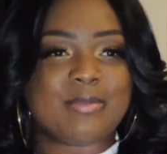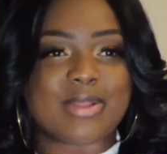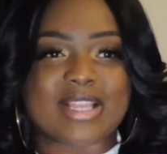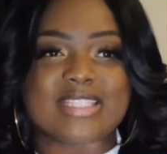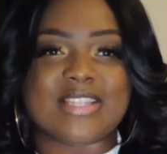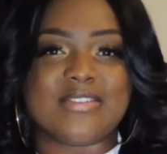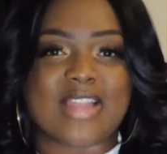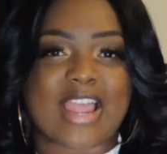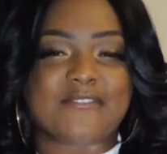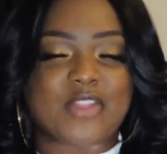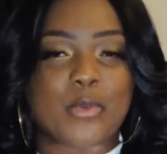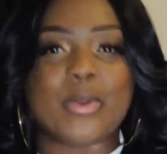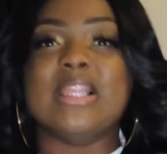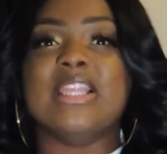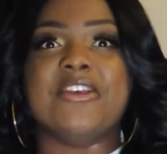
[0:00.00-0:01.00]
place of
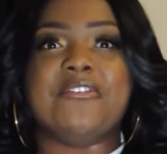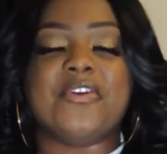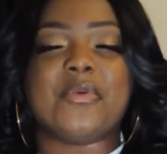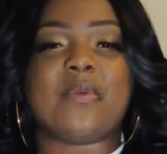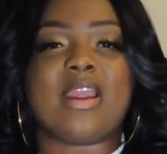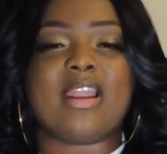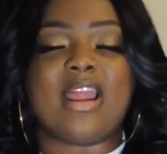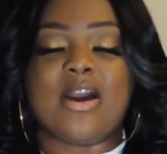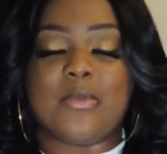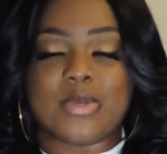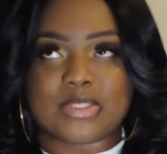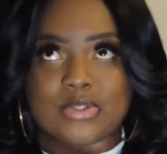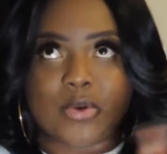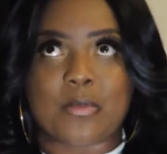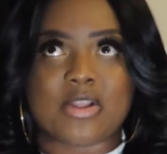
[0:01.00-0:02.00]
life that we live in right now
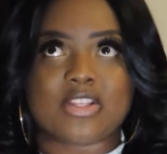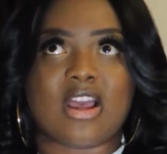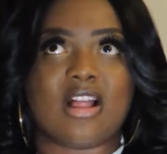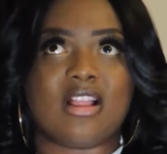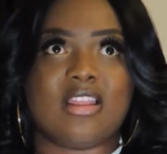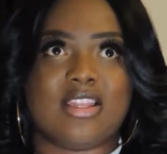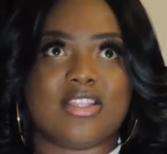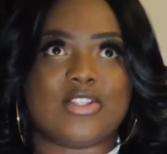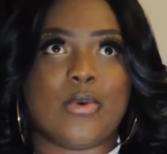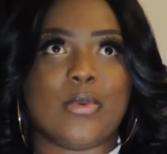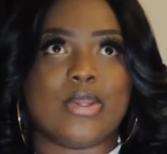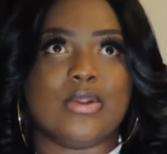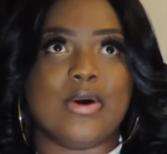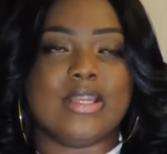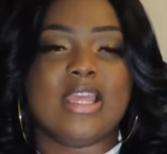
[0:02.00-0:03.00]
with so much ugliness
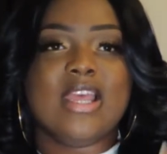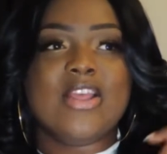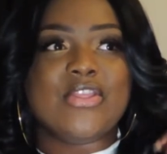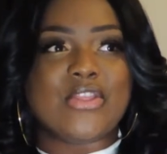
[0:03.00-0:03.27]
going on.